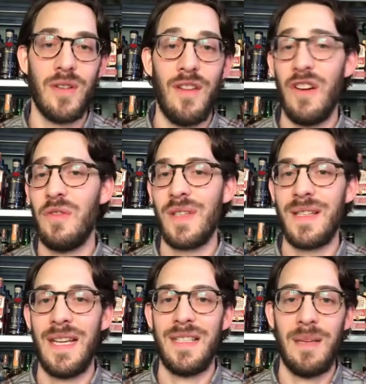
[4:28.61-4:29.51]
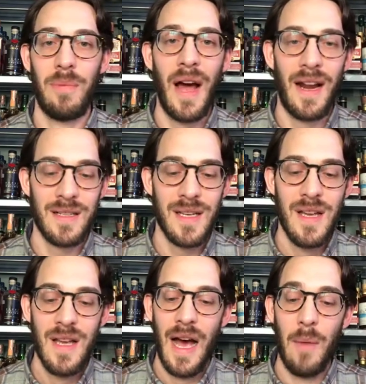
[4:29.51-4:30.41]
So even though it was a tasty product,
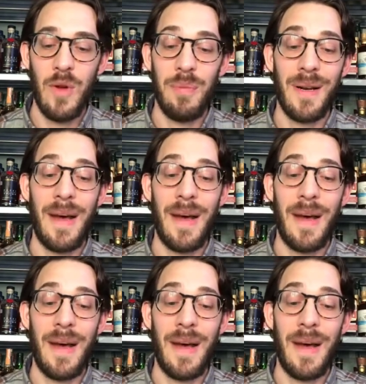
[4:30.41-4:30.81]
we put